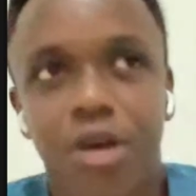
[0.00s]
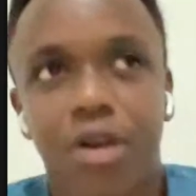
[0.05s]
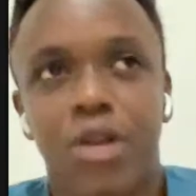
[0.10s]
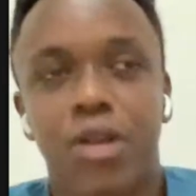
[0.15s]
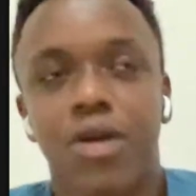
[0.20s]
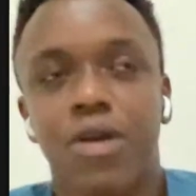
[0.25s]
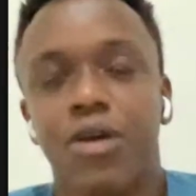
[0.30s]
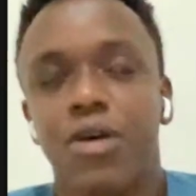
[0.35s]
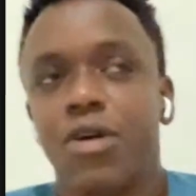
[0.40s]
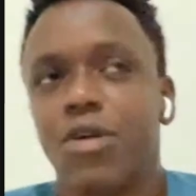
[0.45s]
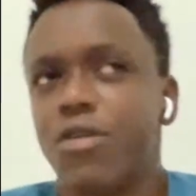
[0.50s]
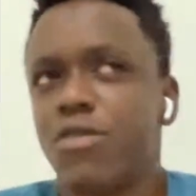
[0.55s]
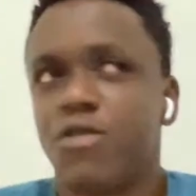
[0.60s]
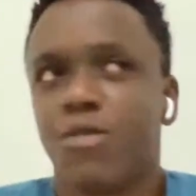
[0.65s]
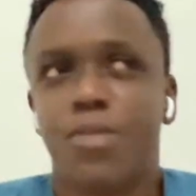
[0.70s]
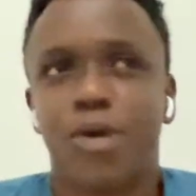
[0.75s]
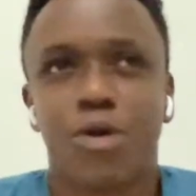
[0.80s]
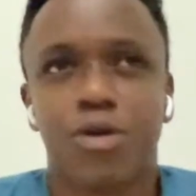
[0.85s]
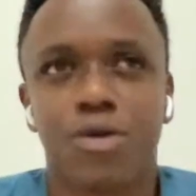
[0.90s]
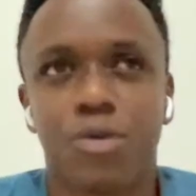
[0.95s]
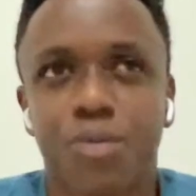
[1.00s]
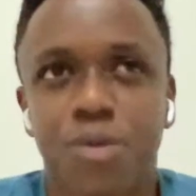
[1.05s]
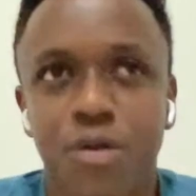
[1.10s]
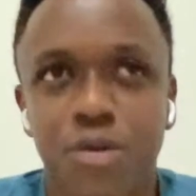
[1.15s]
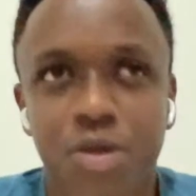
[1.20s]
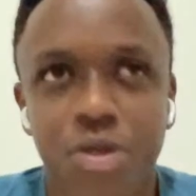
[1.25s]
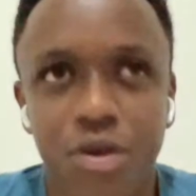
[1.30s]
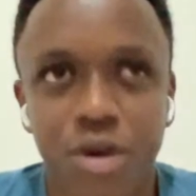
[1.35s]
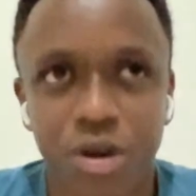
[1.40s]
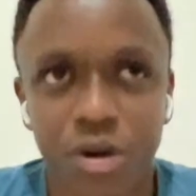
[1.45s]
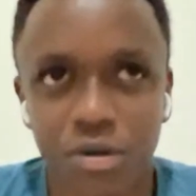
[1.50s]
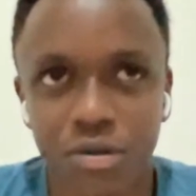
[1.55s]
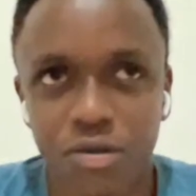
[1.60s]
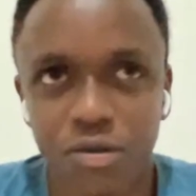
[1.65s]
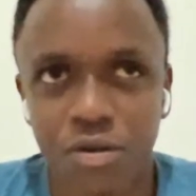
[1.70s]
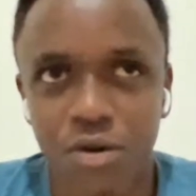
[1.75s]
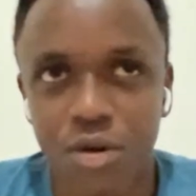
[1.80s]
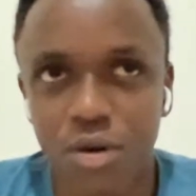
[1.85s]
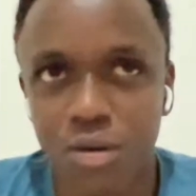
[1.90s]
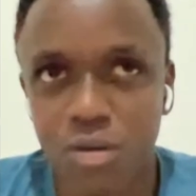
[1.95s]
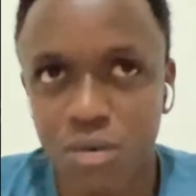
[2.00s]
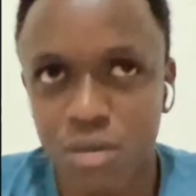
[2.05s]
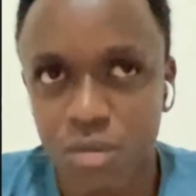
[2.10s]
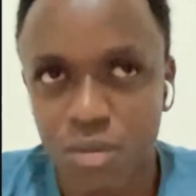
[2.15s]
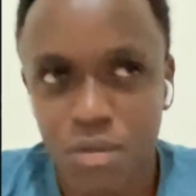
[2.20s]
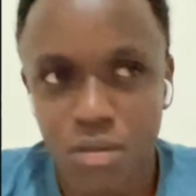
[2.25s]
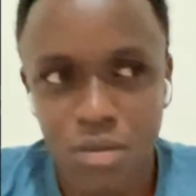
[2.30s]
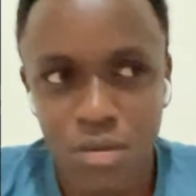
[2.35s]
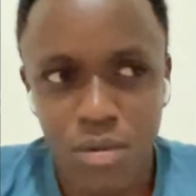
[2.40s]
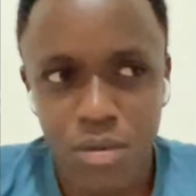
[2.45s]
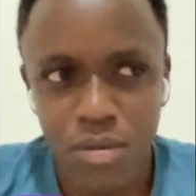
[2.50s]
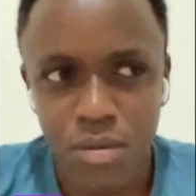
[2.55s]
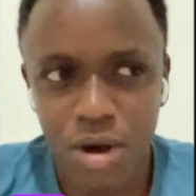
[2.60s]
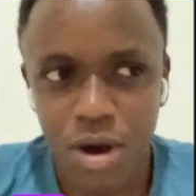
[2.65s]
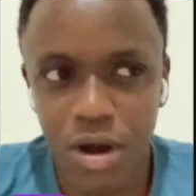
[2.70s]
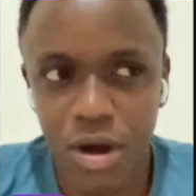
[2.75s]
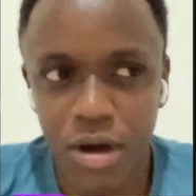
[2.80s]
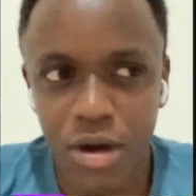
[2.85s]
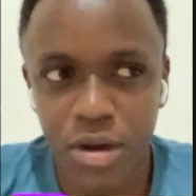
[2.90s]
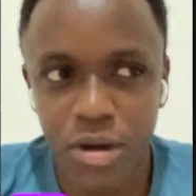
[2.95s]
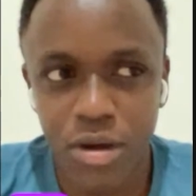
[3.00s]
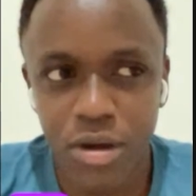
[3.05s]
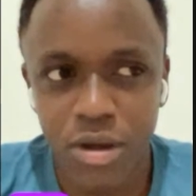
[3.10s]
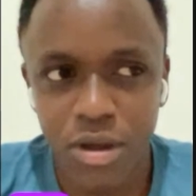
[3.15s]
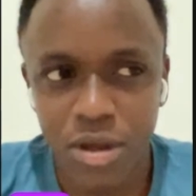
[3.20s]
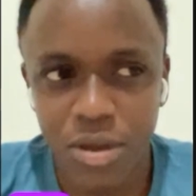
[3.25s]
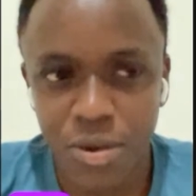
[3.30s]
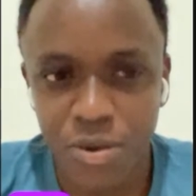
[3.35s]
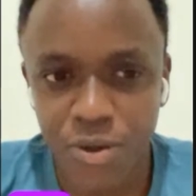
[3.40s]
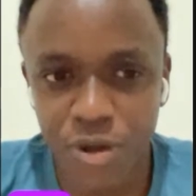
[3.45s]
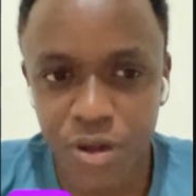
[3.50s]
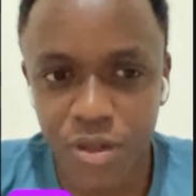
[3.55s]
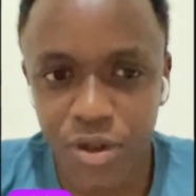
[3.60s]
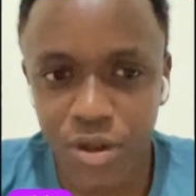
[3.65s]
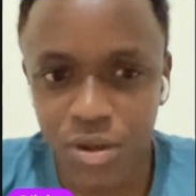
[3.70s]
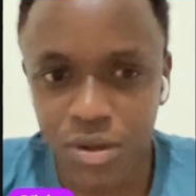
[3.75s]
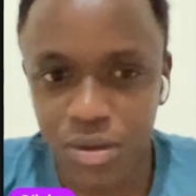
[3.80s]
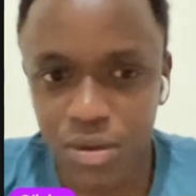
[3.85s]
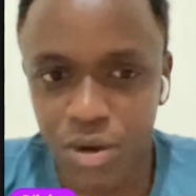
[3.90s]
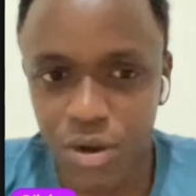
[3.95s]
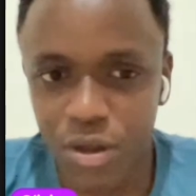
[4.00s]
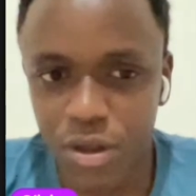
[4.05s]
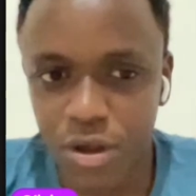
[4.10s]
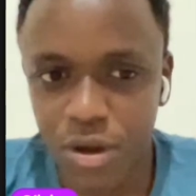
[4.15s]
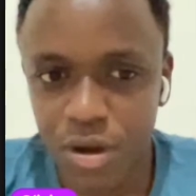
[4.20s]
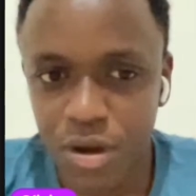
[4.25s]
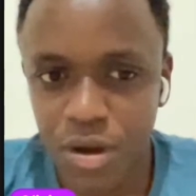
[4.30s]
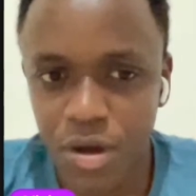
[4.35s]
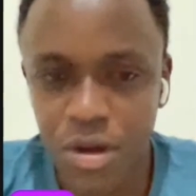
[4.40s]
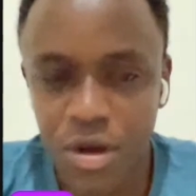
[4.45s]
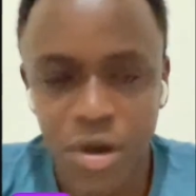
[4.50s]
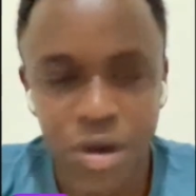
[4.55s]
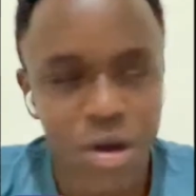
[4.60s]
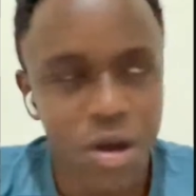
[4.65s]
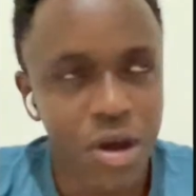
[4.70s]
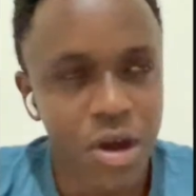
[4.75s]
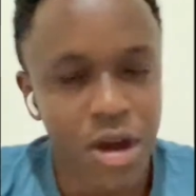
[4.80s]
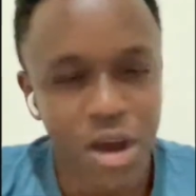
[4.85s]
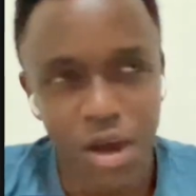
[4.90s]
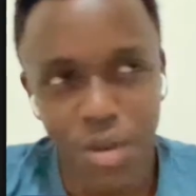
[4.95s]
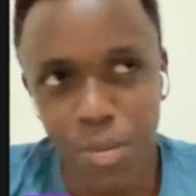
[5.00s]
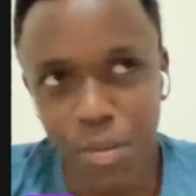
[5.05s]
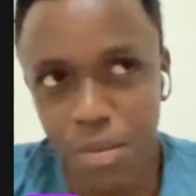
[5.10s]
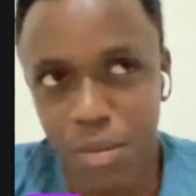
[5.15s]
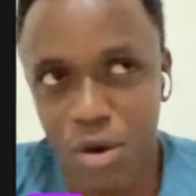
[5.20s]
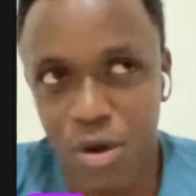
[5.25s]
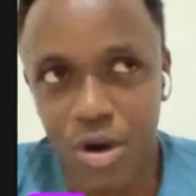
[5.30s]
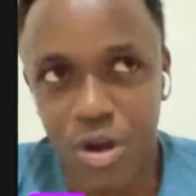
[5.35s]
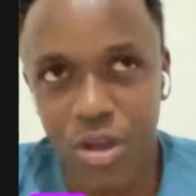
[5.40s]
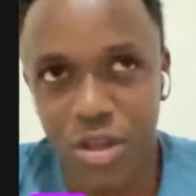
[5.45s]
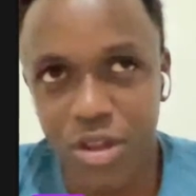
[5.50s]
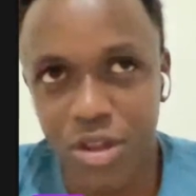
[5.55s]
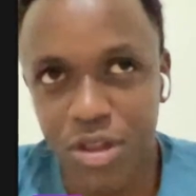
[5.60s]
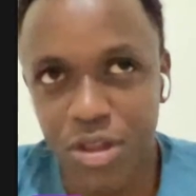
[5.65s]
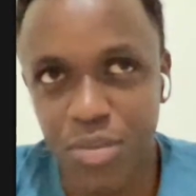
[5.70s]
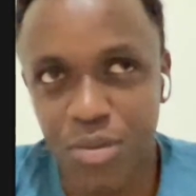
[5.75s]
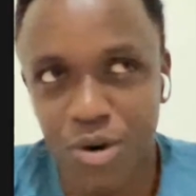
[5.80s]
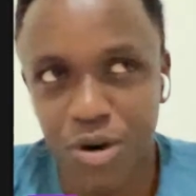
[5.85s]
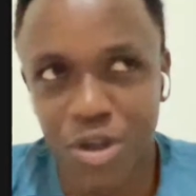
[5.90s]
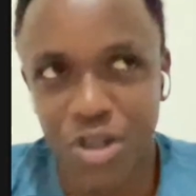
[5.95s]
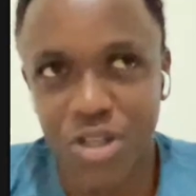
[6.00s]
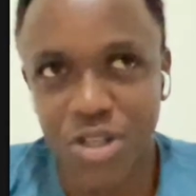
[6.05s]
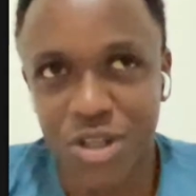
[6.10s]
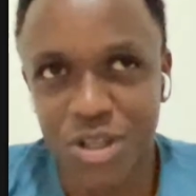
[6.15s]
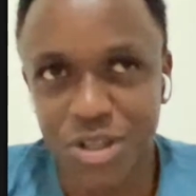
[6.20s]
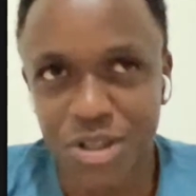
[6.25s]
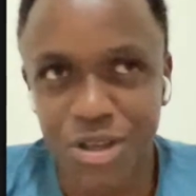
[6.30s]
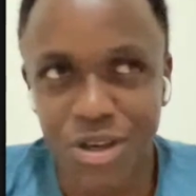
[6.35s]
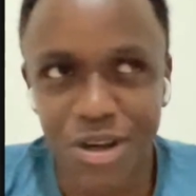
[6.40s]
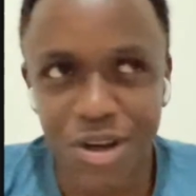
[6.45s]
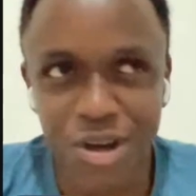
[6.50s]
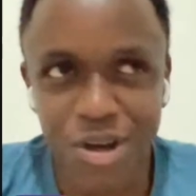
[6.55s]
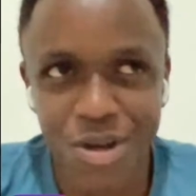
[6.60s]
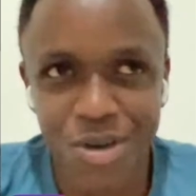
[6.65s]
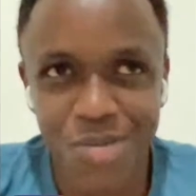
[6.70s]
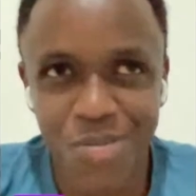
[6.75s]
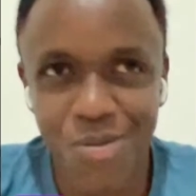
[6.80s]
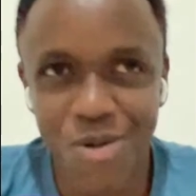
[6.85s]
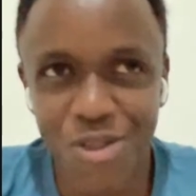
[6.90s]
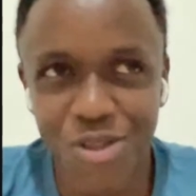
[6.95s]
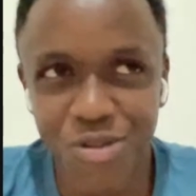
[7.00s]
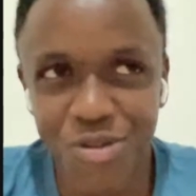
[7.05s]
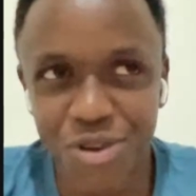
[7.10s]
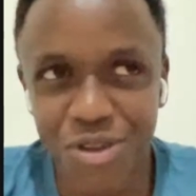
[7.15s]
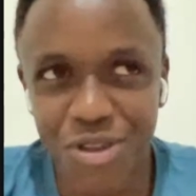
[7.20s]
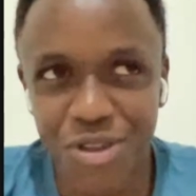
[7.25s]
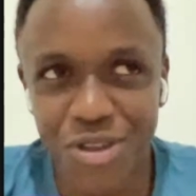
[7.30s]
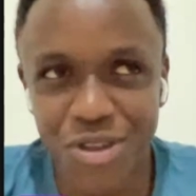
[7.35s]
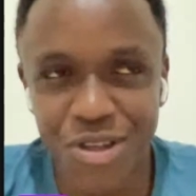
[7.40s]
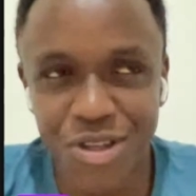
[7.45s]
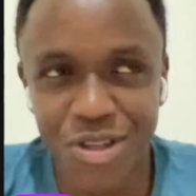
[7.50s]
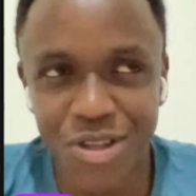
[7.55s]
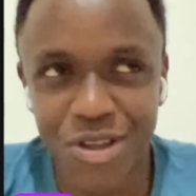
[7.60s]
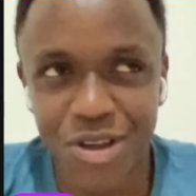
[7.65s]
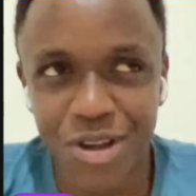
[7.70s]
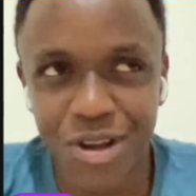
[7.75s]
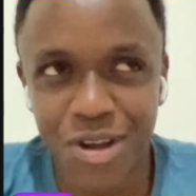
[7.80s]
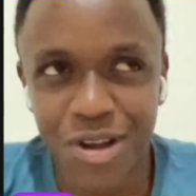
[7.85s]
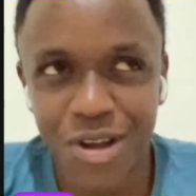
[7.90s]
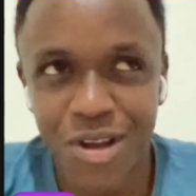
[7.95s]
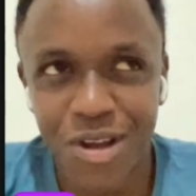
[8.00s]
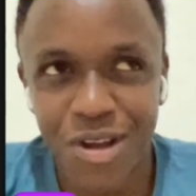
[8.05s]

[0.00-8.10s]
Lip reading: then form a group of 3 or 4 and keep studying together and mock each other, motivate each other,